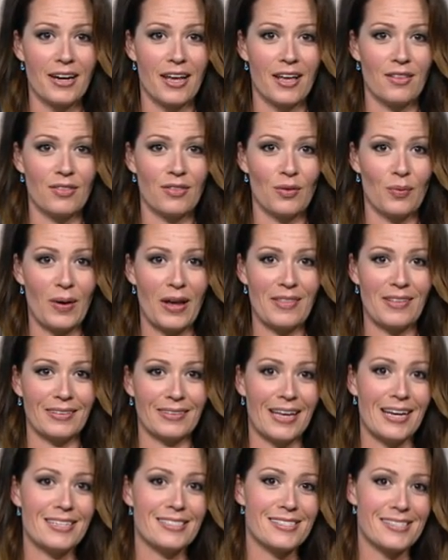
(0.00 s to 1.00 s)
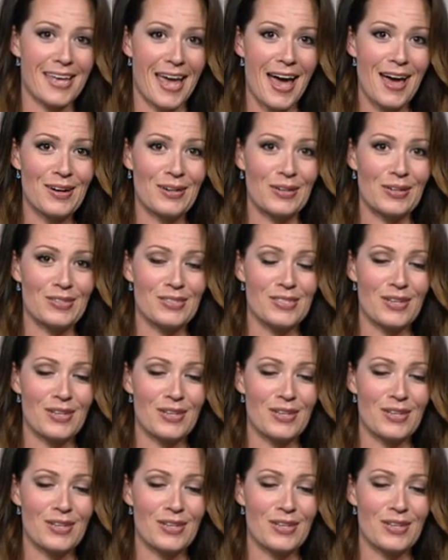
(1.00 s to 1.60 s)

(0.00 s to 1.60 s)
and the way that light scatters,